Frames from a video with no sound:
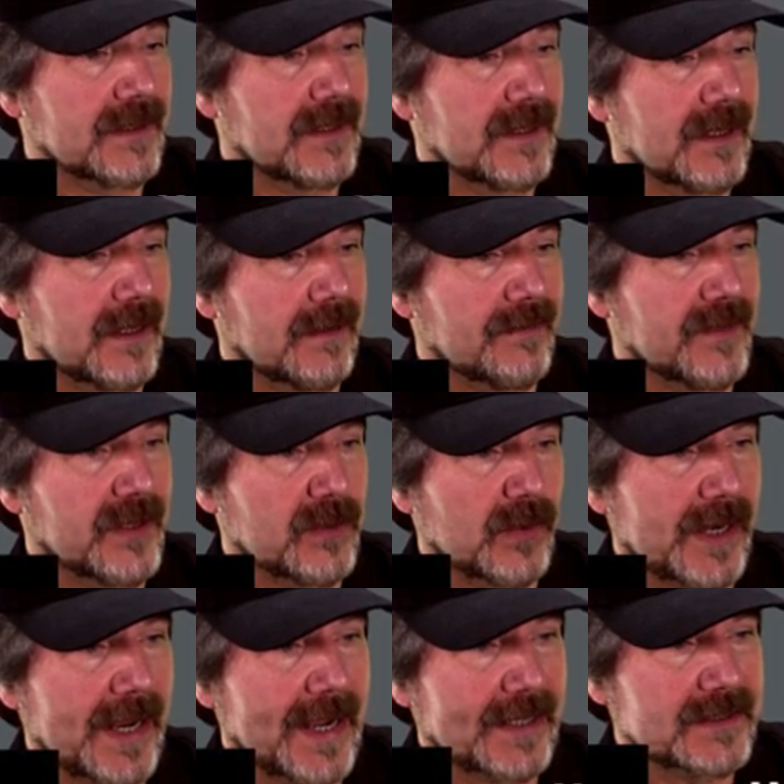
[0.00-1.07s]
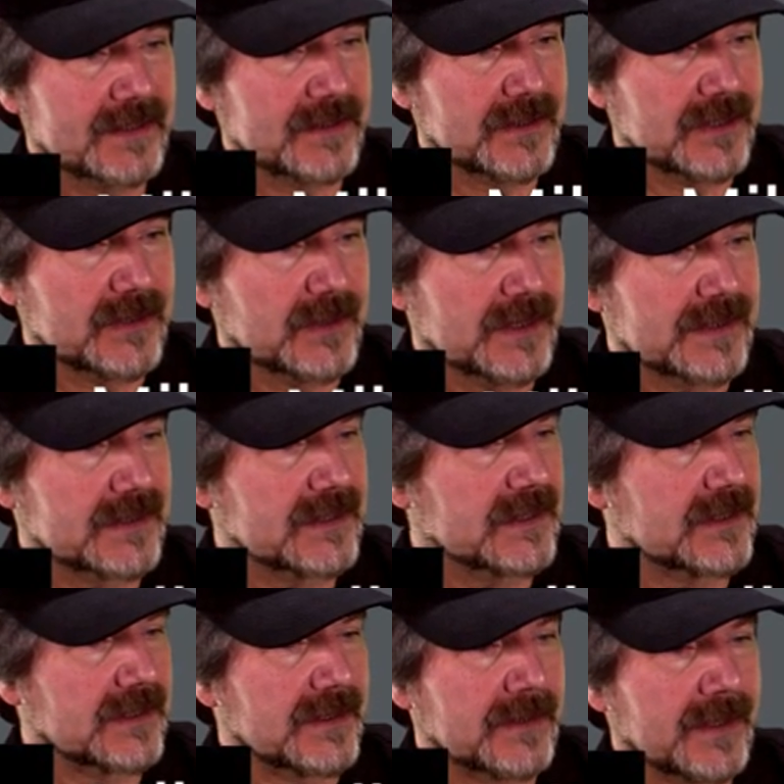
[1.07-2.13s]
of the reaction to it.
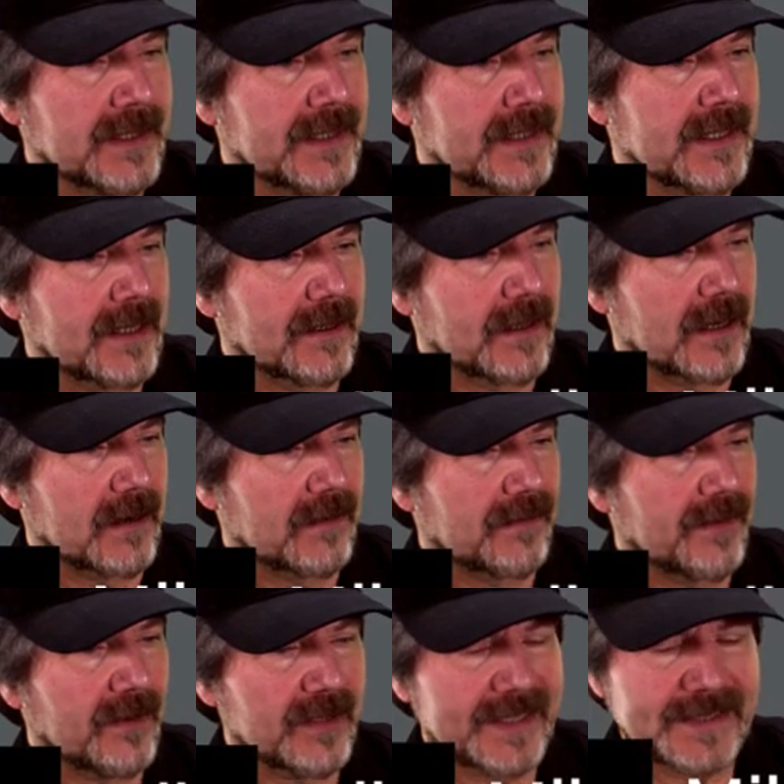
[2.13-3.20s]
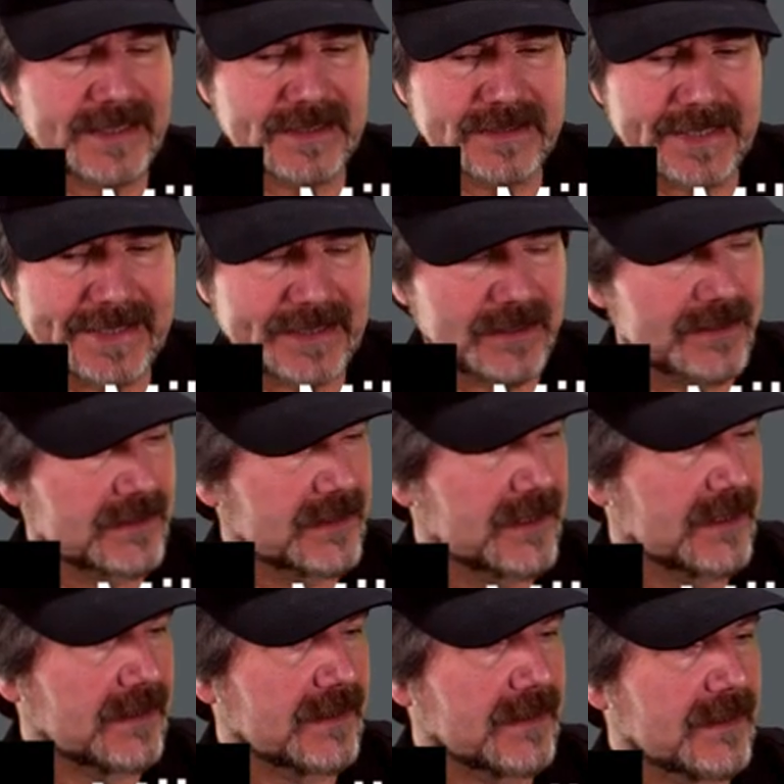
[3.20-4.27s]
So uh, a fairly detailed
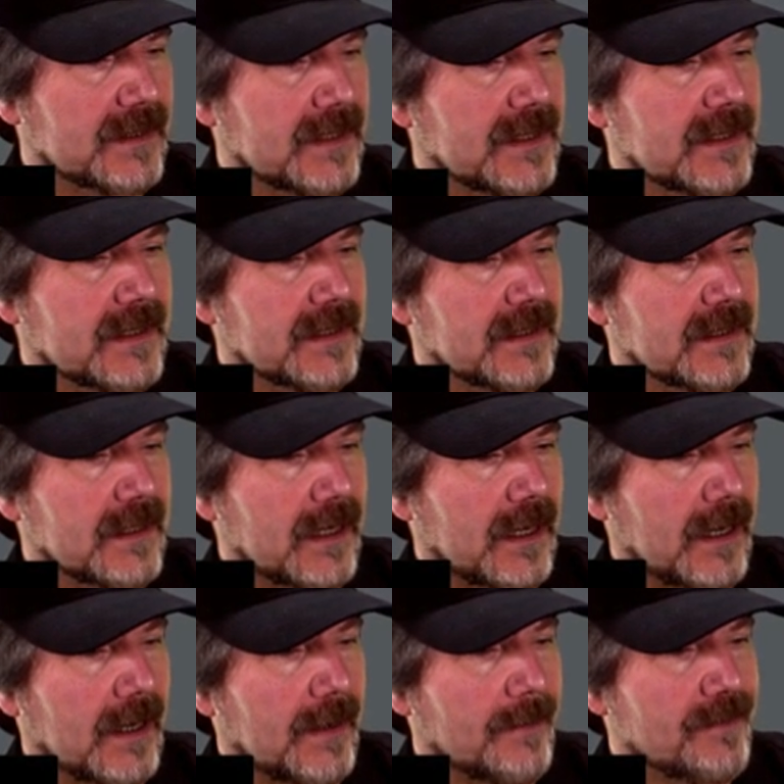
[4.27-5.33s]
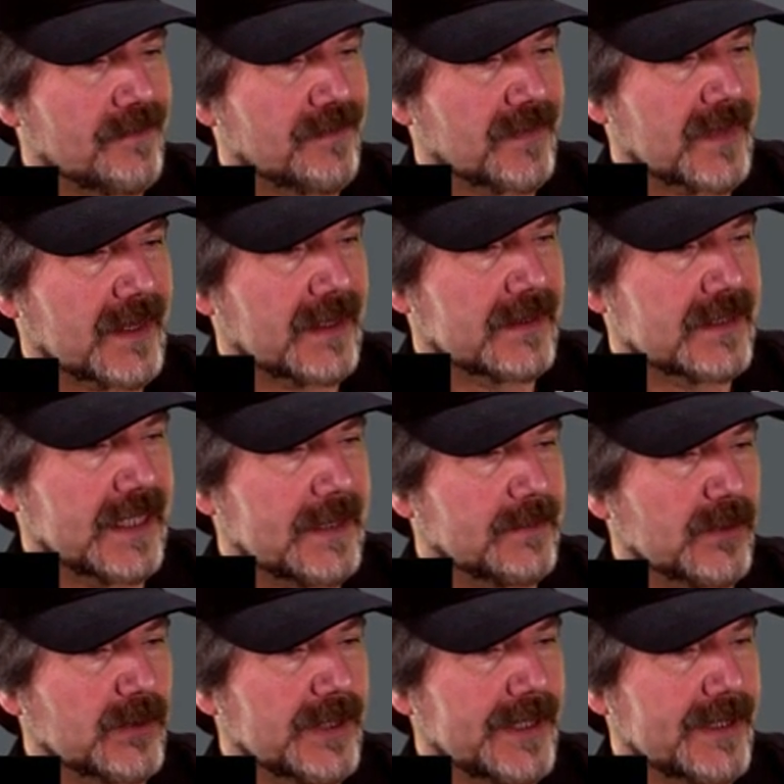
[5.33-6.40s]
um, table
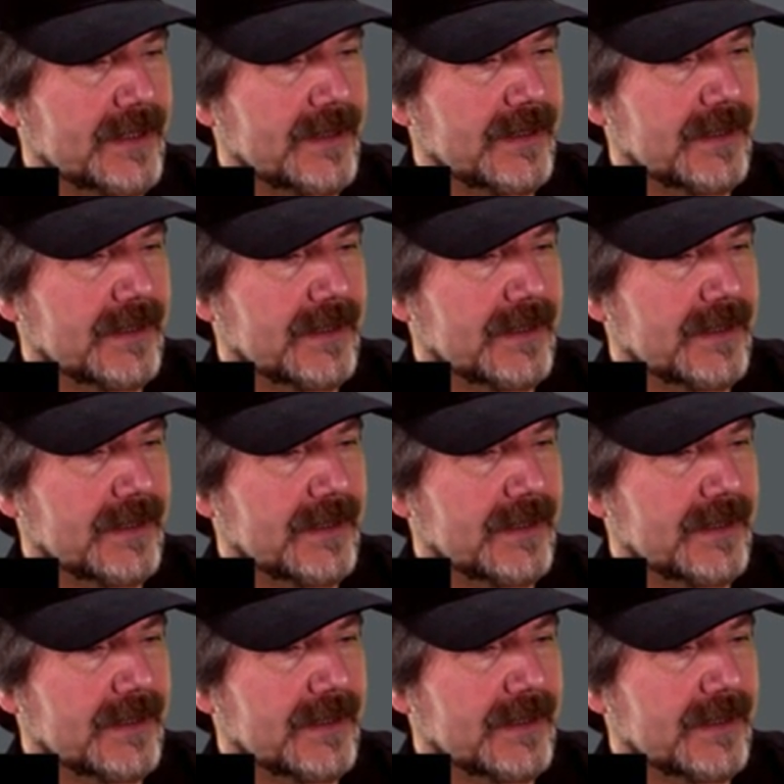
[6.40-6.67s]
here